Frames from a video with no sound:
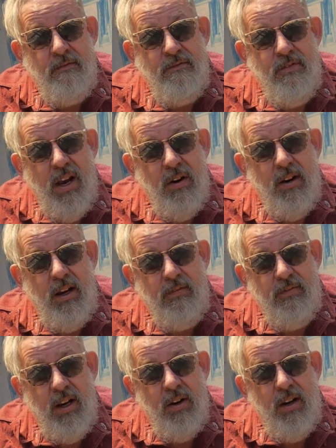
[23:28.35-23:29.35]
Very,
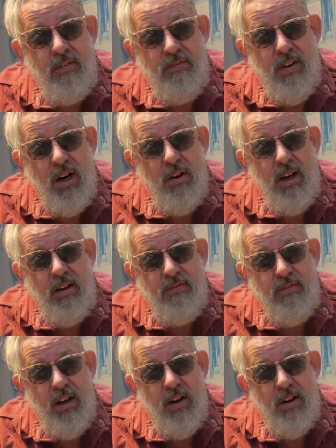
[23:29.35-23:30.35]
very, very,
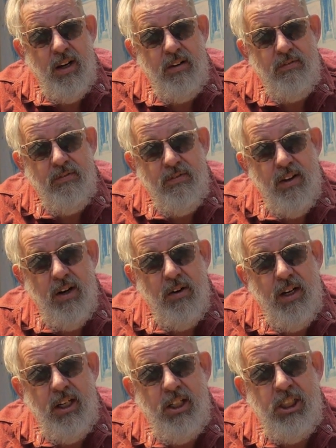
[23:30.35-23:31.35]
very,
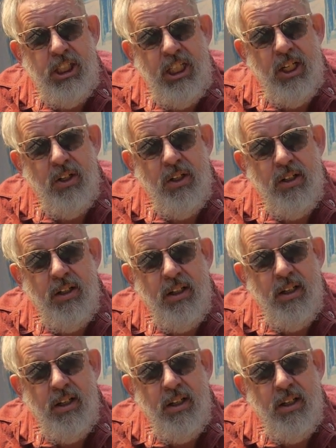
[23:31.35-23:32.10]
very clear,